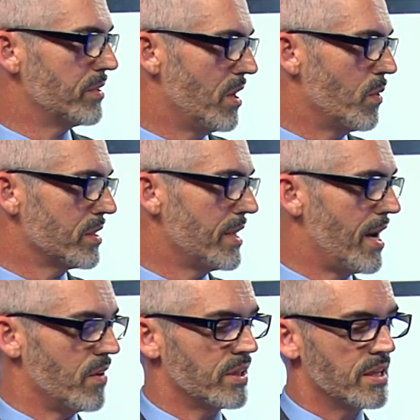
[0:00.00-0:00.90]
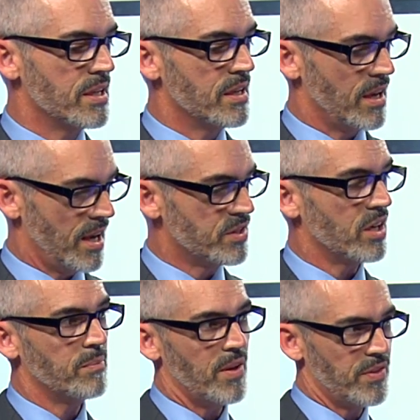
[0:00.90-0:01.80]
going down. I
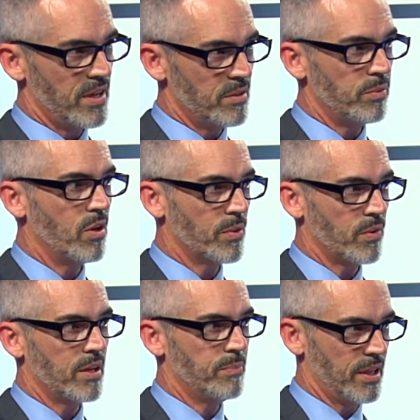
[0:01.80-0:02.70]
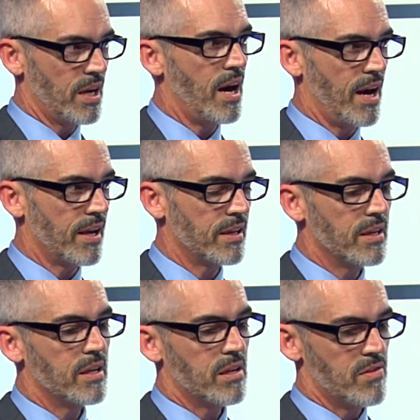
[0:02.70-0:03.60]
talk about the unemployment rate being high.
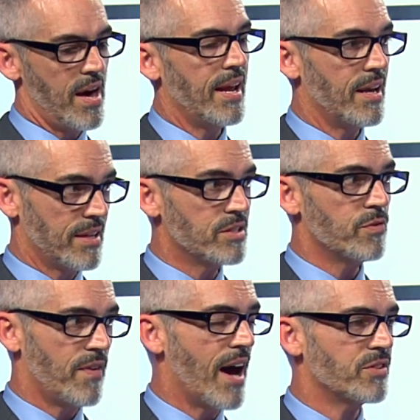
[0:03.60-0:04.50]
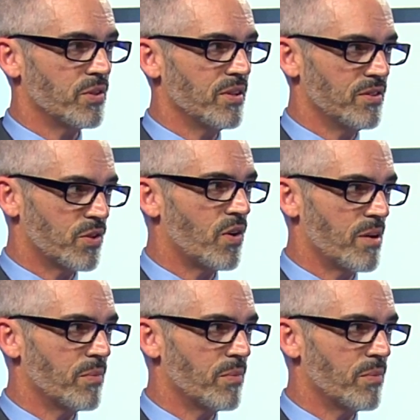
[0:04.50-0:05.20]
That's a factor in the crime